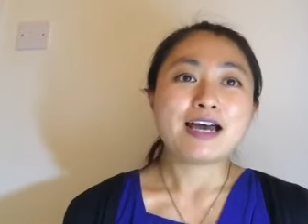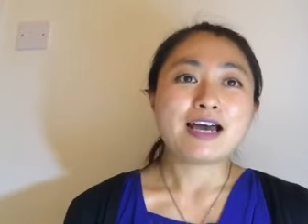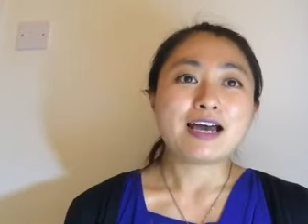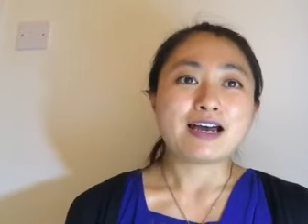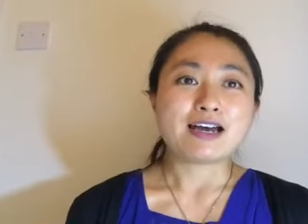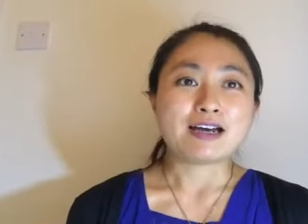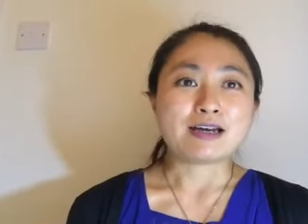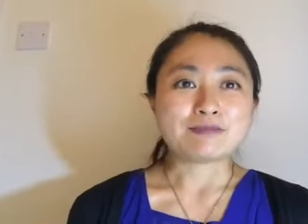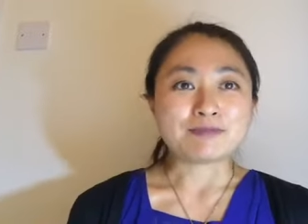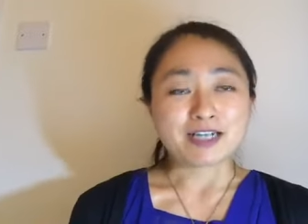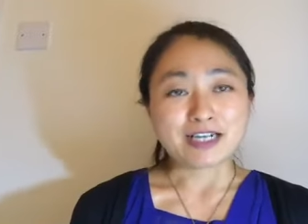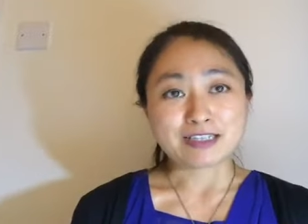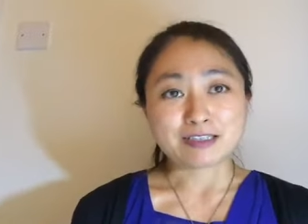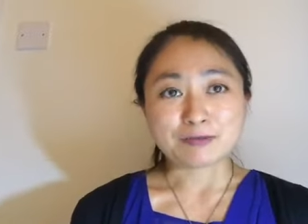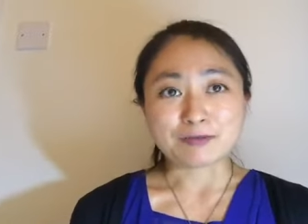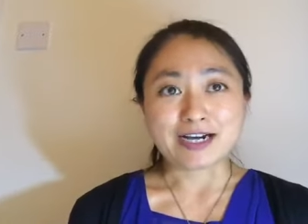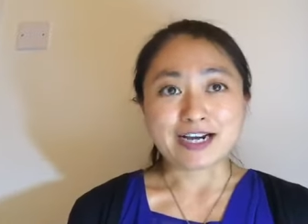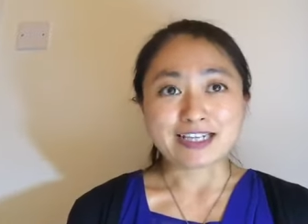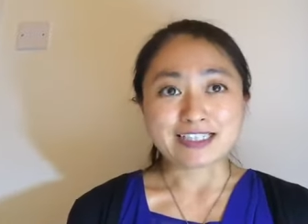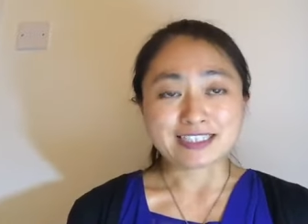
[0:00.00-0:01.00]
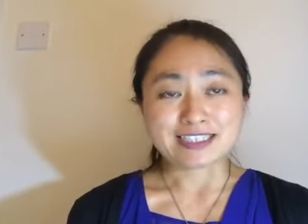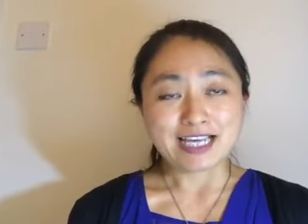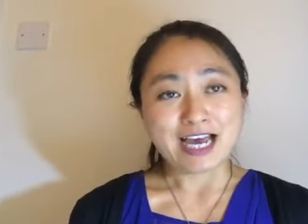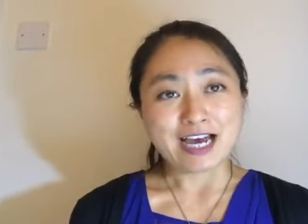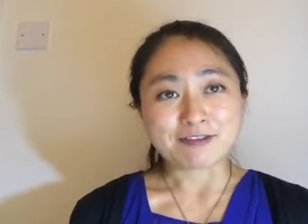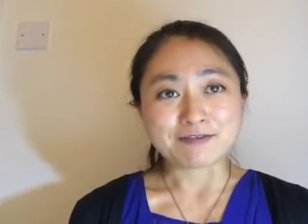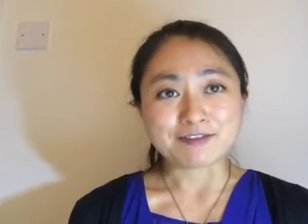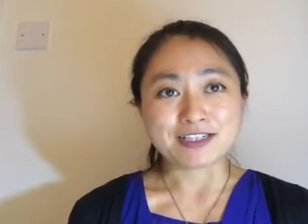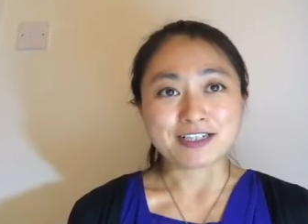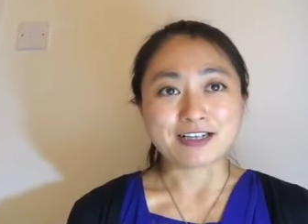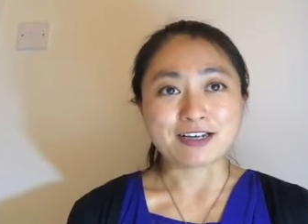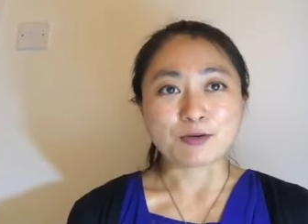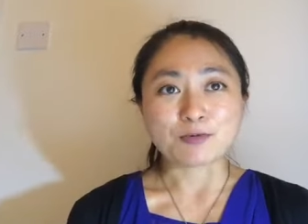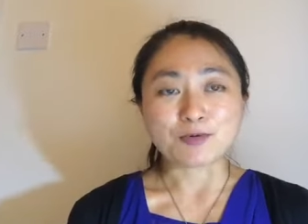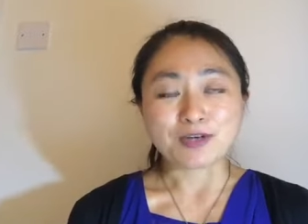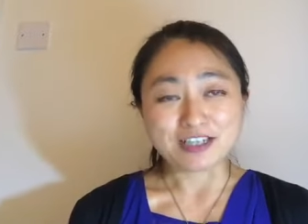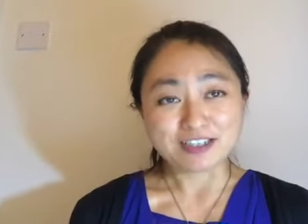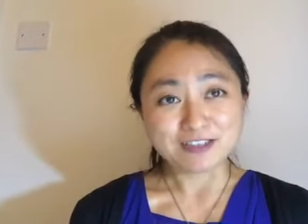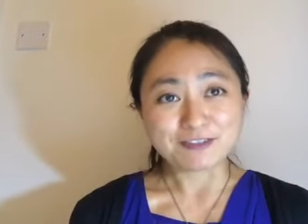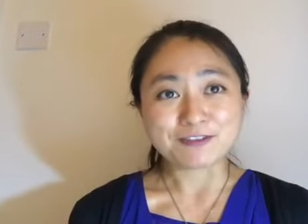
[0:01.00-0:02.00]
Otherwise, have a
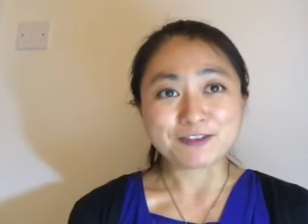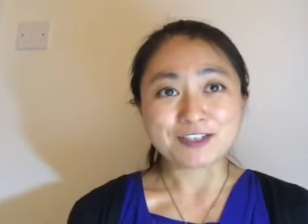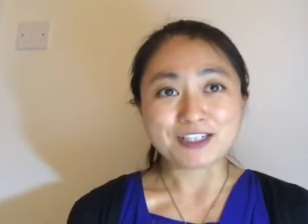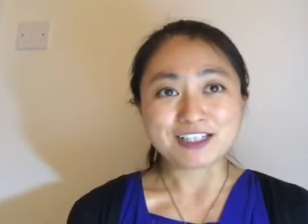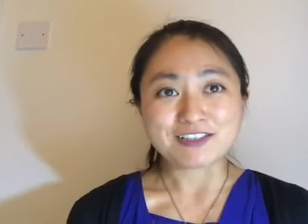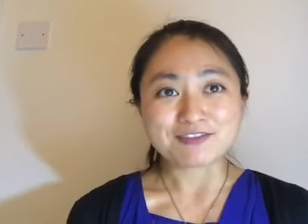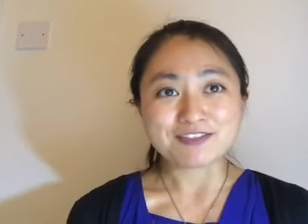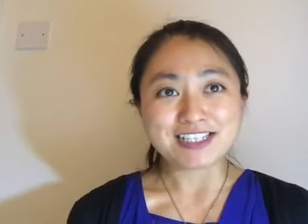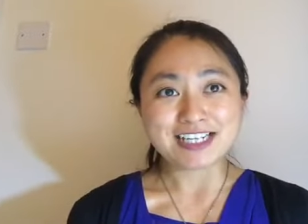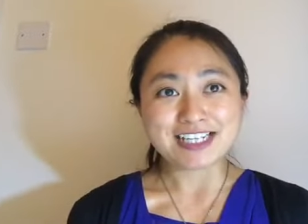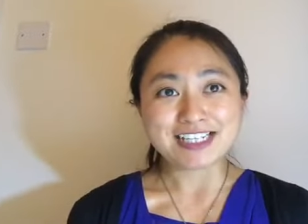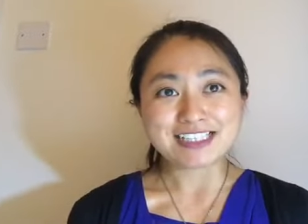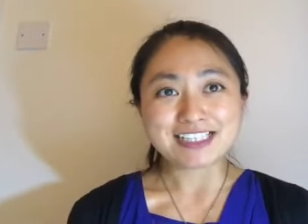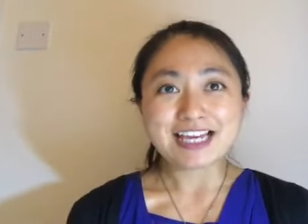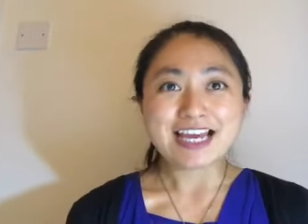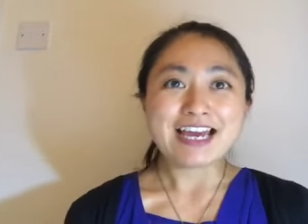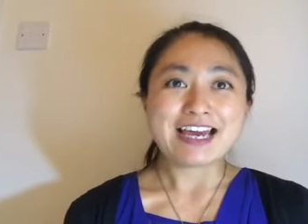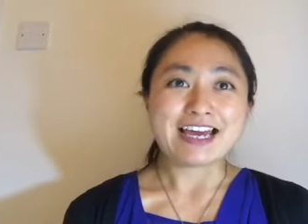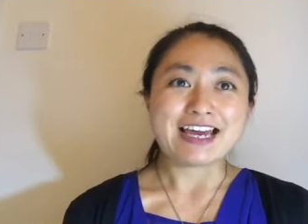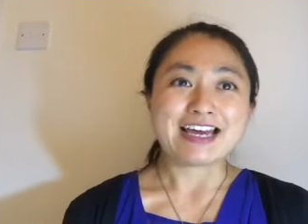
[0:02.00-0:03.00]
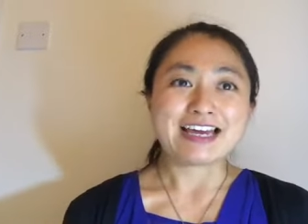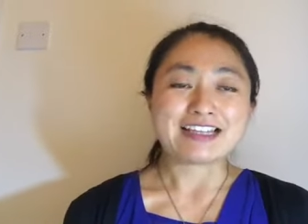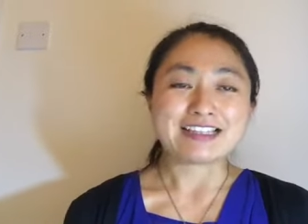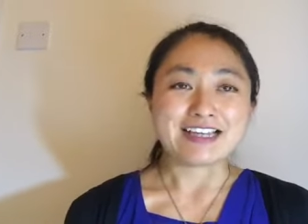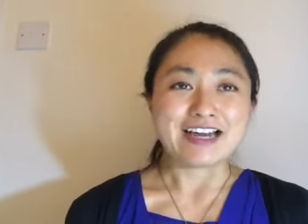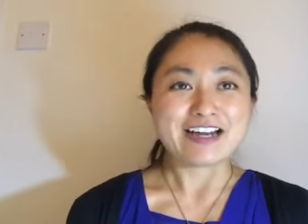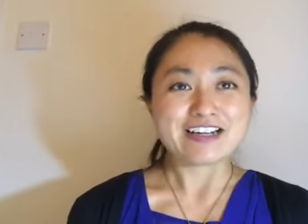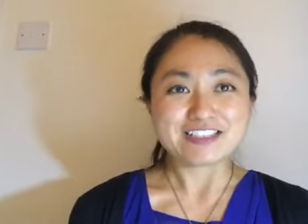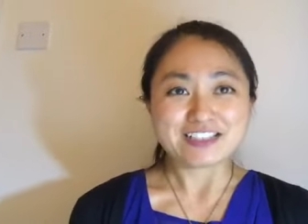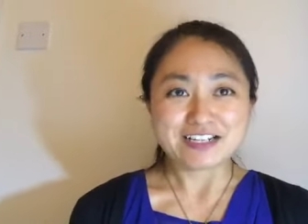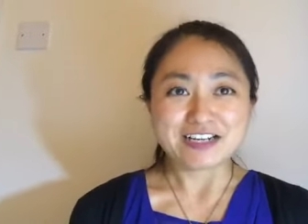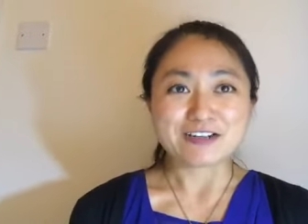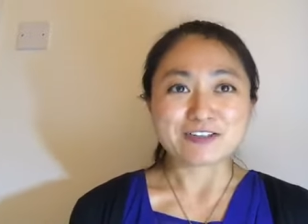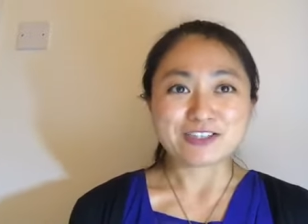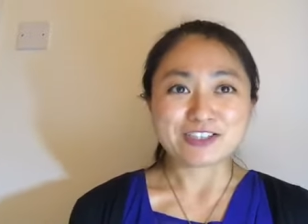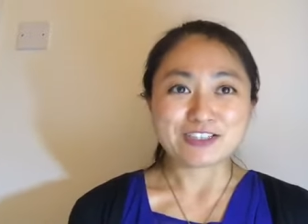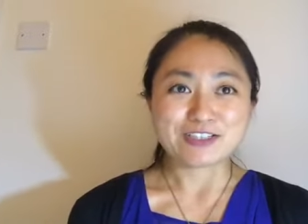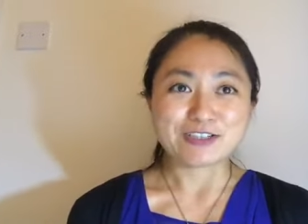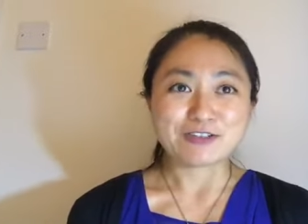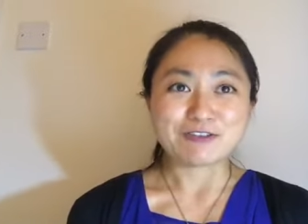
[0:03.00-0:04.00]
wonderful evening, and I shall
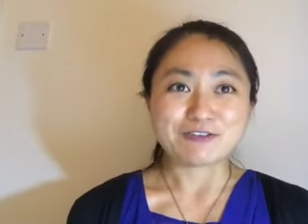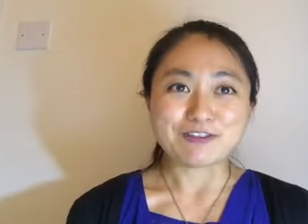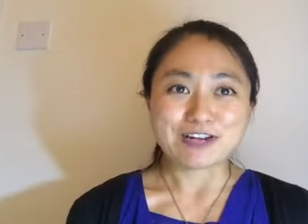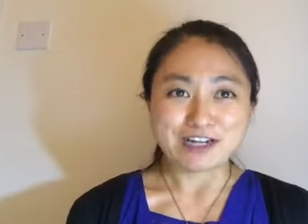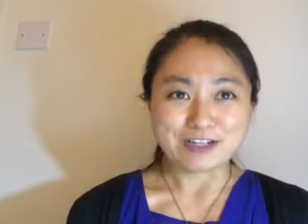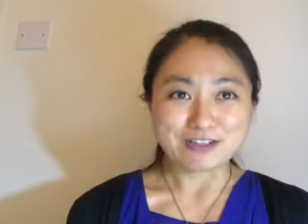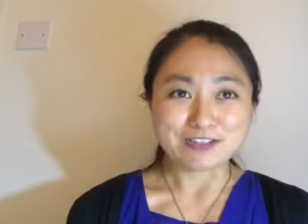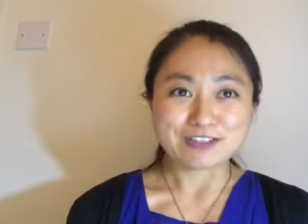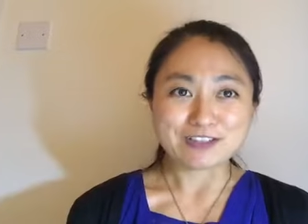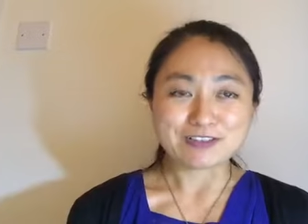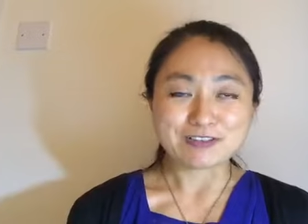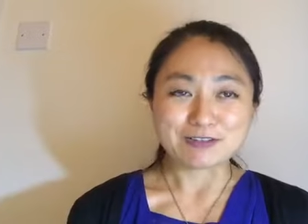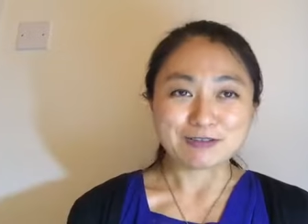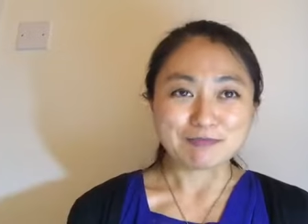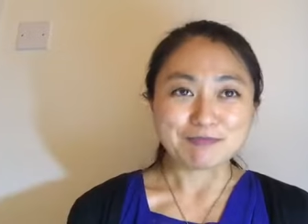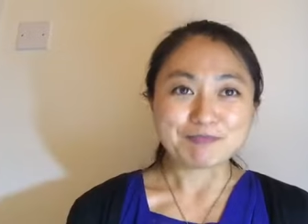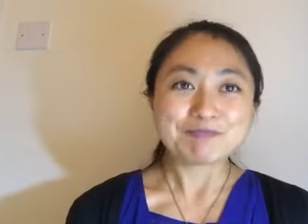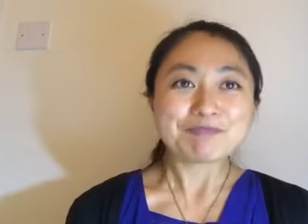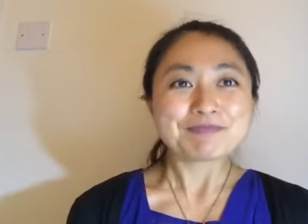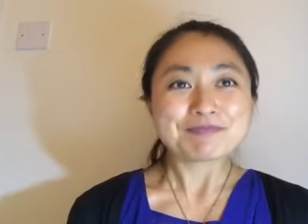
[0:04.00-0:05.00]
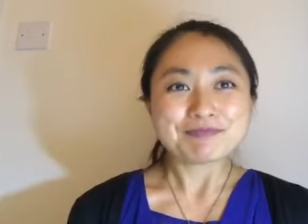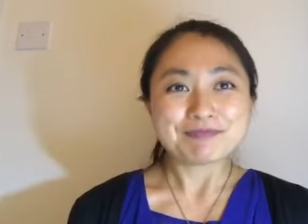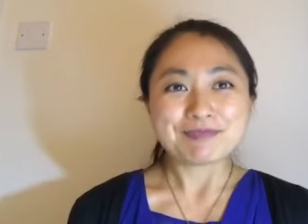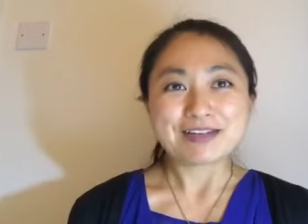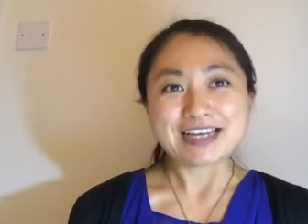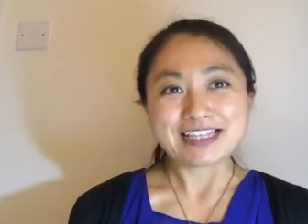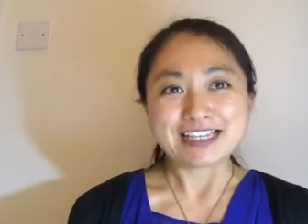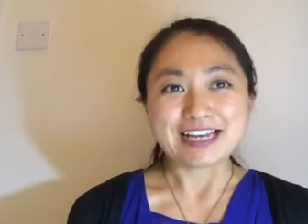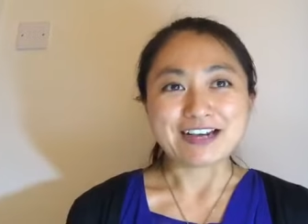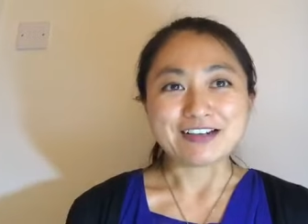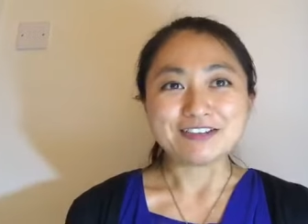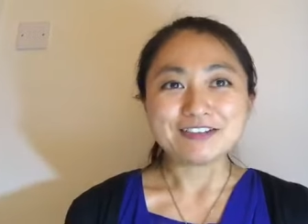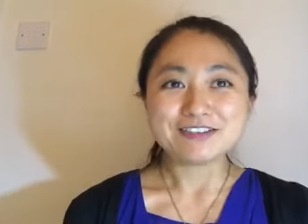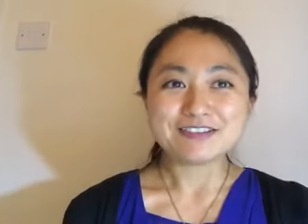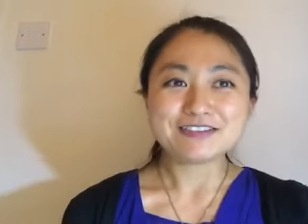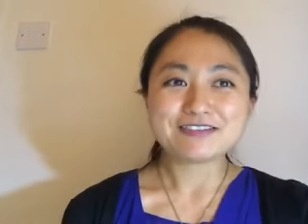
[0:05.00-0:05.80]
see you very soon. Bye now.